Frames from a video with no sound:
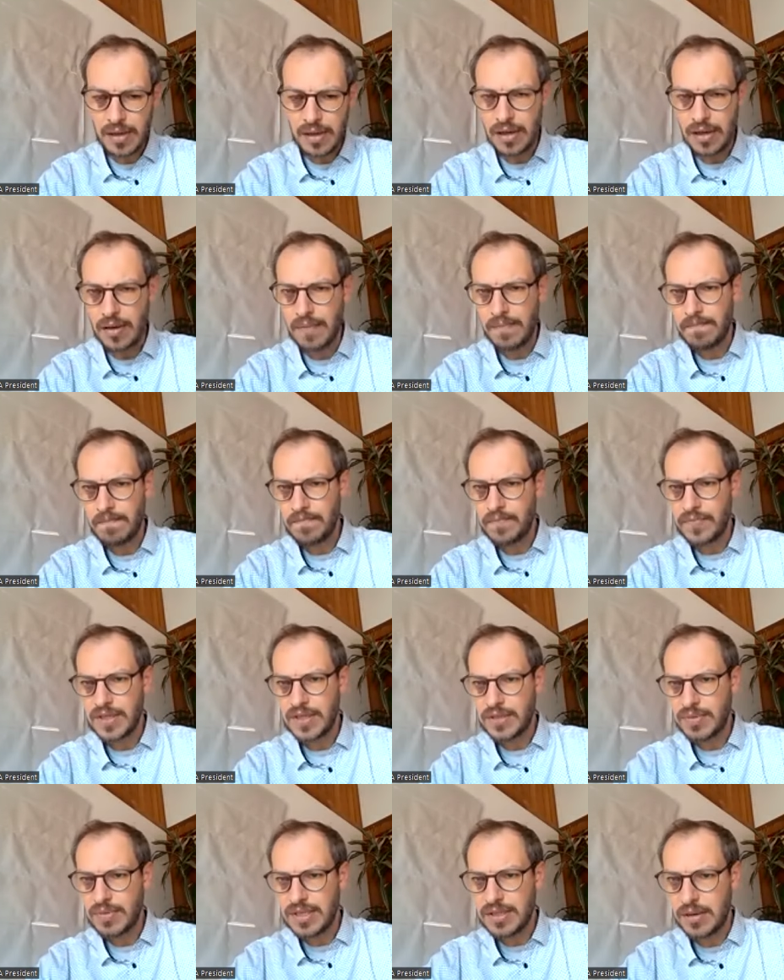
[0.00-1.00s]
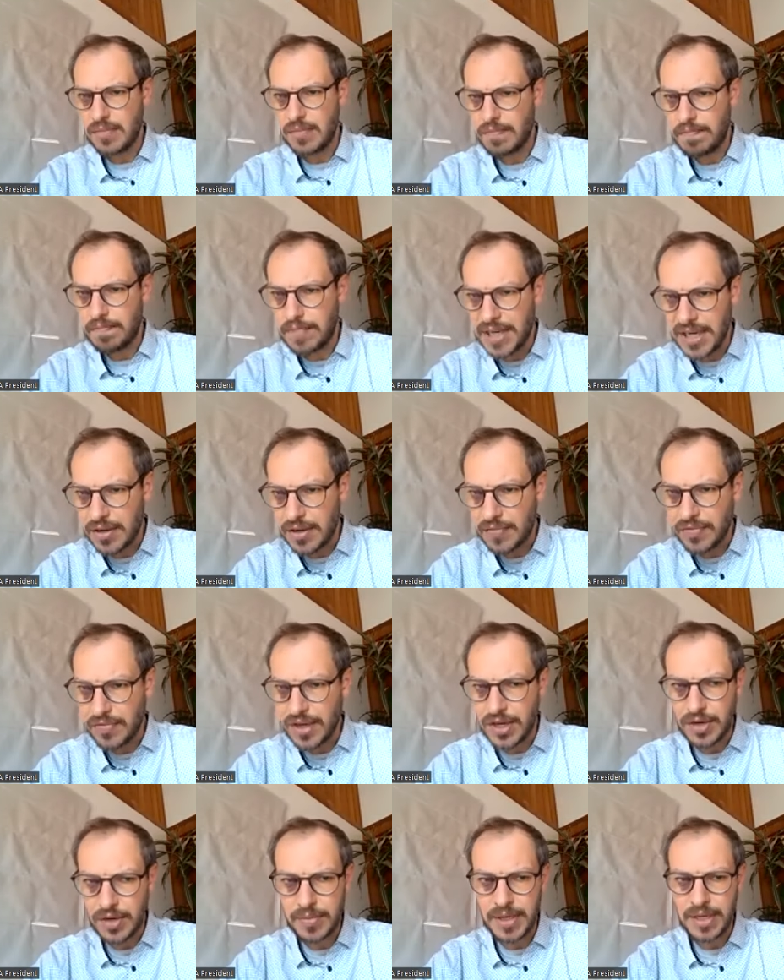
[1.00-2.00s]
Um, it was a period of
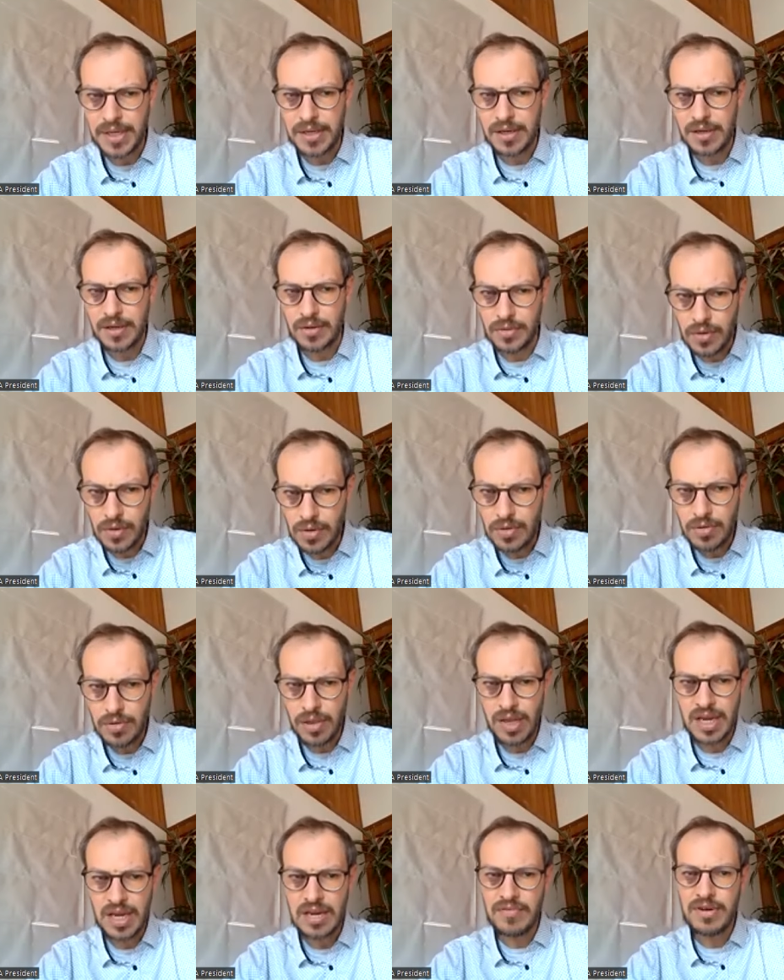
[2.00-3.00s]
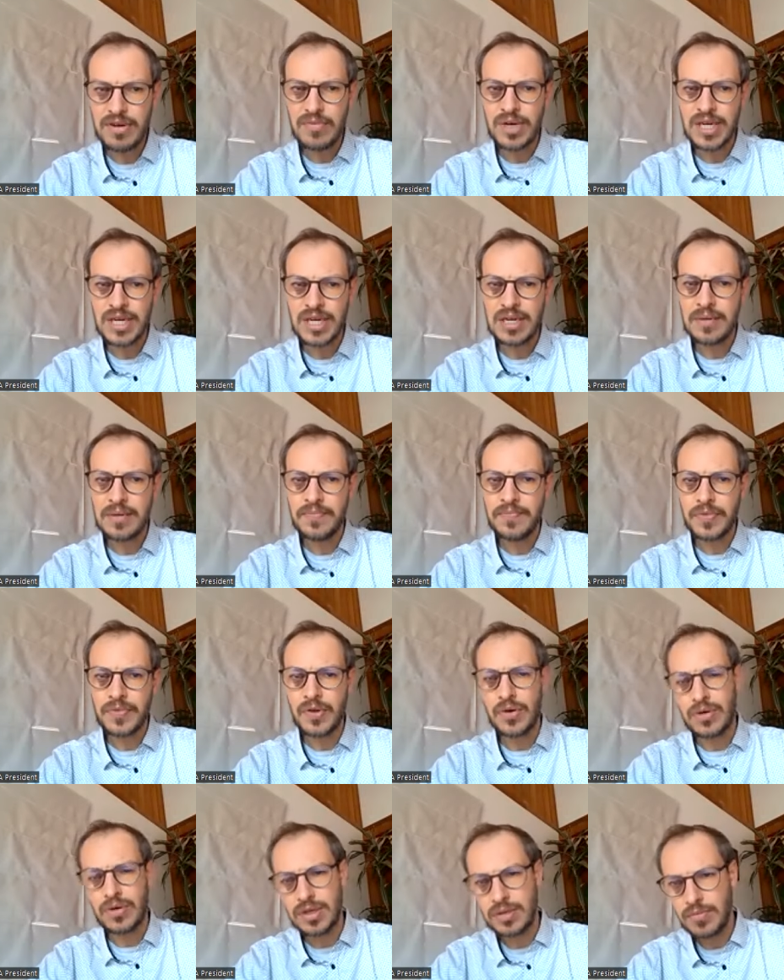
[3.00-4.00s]
economic growth everywhere,
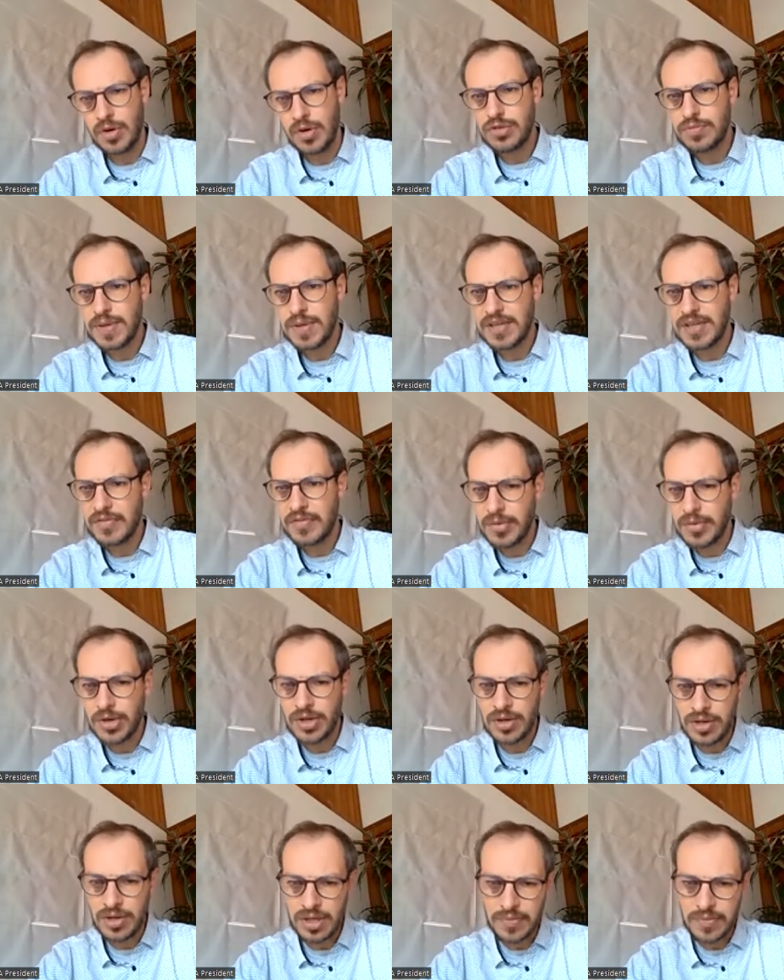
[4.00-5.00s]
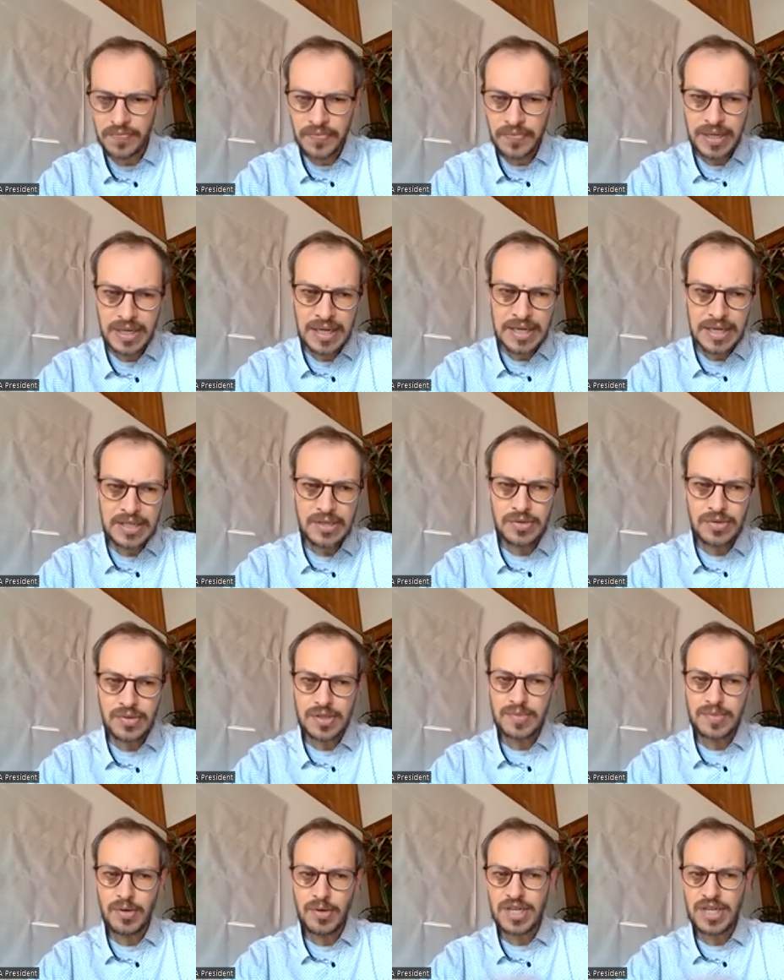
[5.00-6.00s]
or in most parts of the world. So it
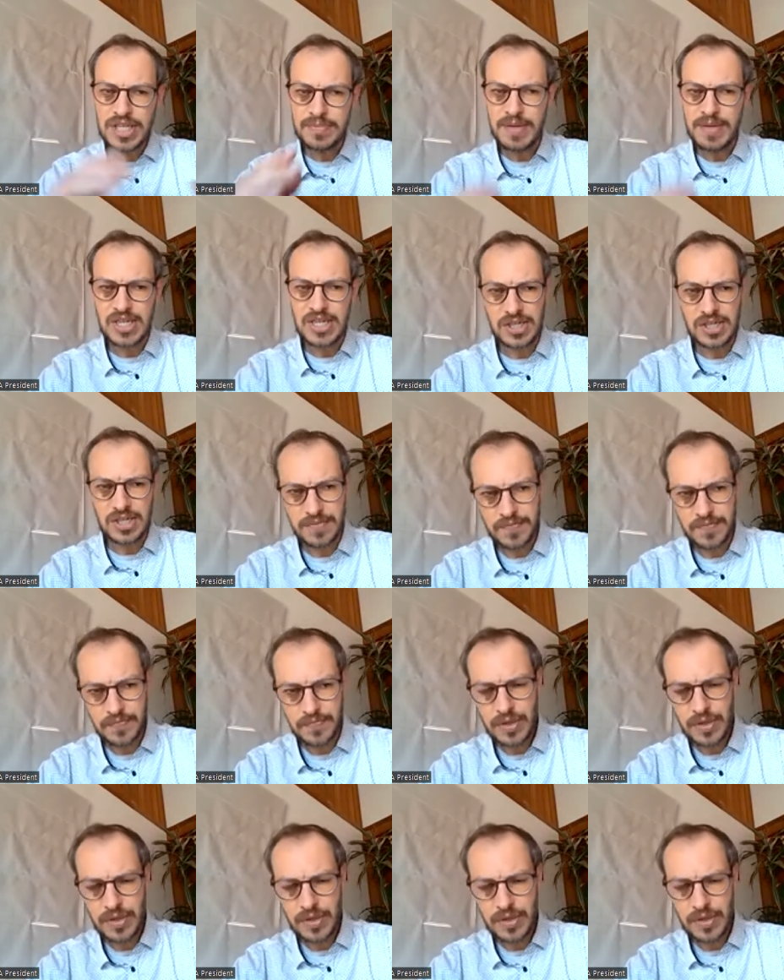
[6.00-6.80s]
was about expansion.